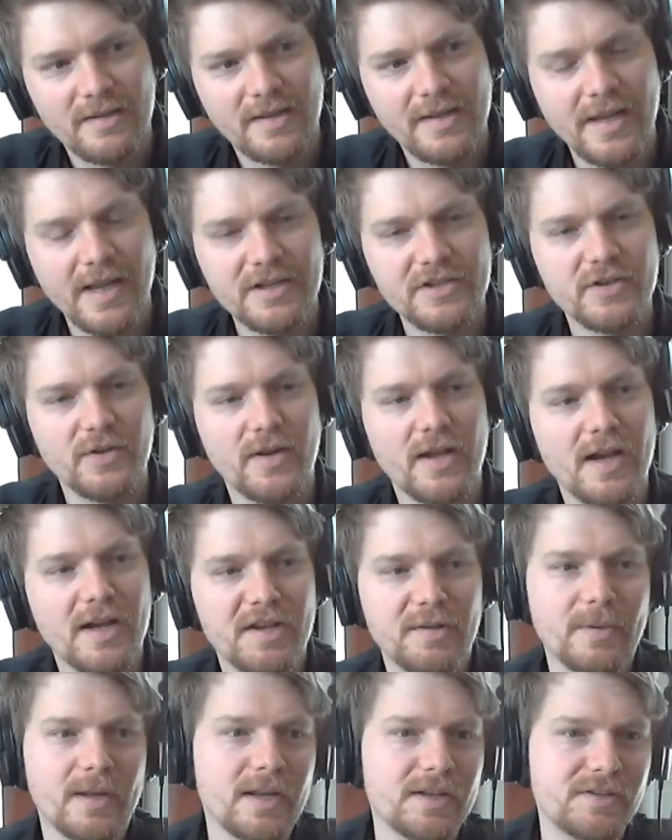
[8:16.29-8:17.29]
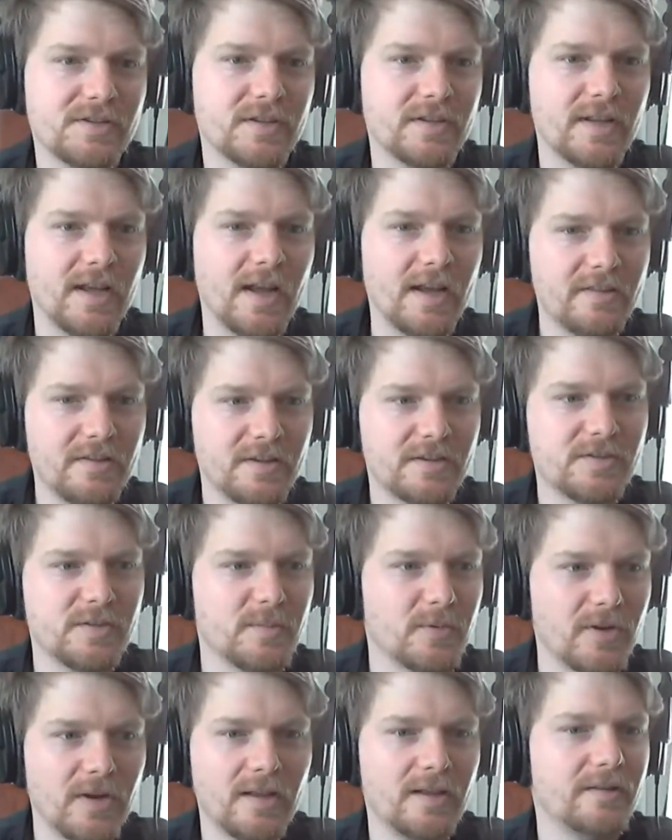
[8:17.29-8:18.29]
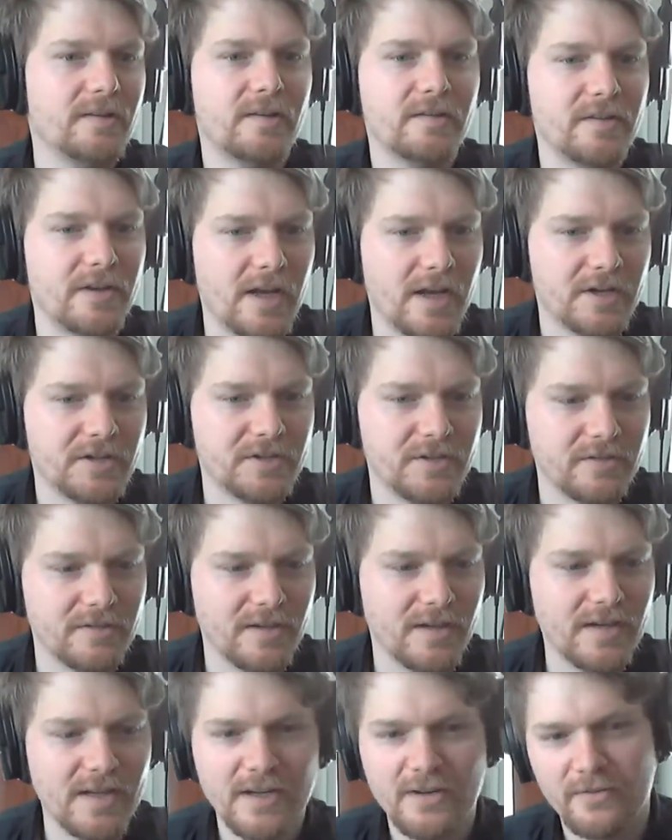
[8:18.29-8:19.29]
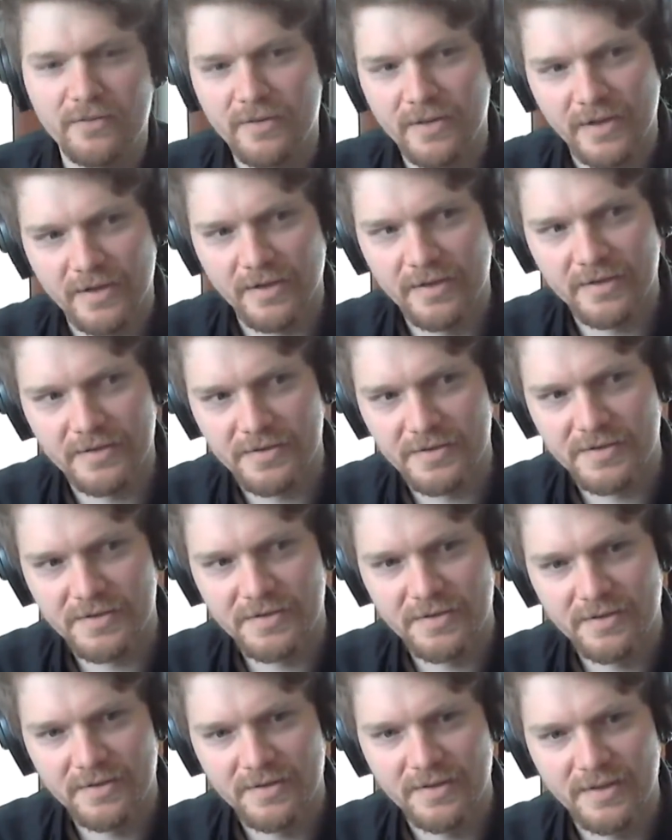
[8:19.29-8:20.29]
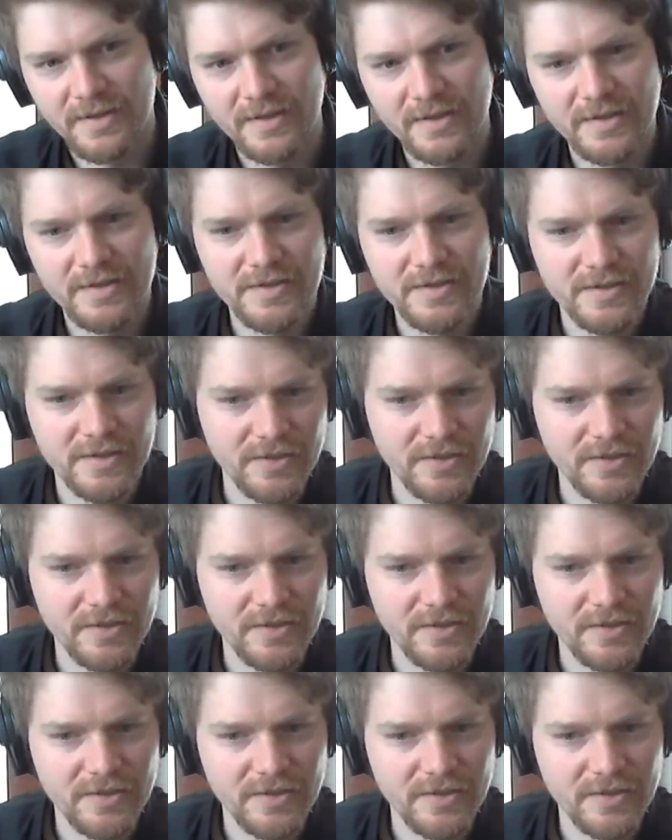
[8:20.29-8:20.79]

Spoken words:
catch-all argument as to the ethics or morality of an action, and I don't think it is, you know?